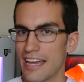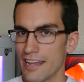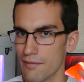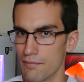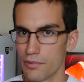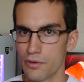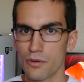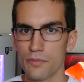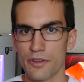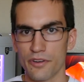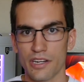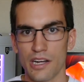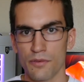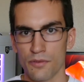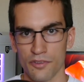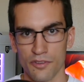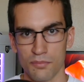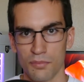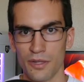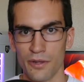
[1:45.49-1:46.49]
and boom, your
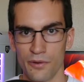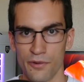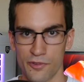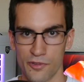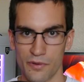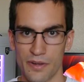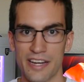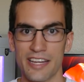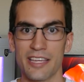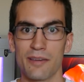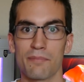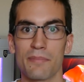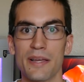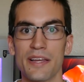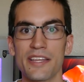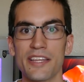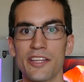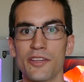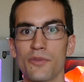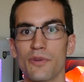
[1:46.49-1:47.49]
cover's blown. So any
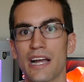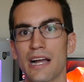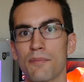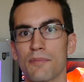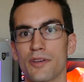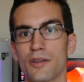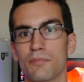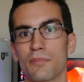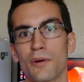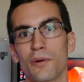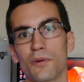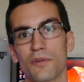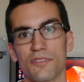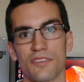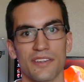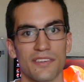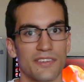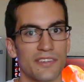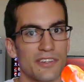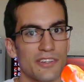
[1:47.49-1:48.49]
opinion you happen to
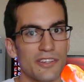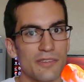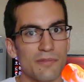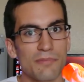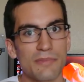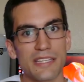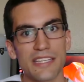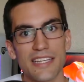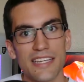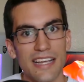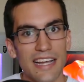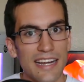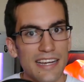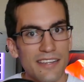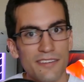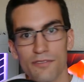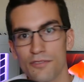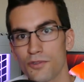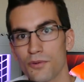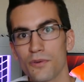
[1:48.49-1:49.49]
post that could be
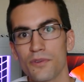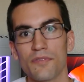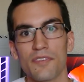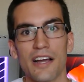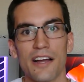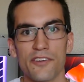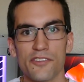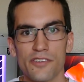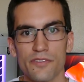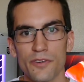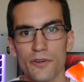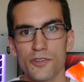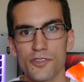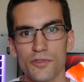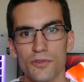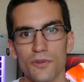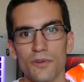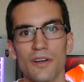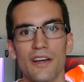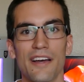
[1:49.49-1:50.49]
kind of sort of
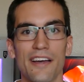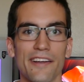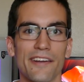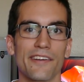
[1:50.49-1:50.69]
controversial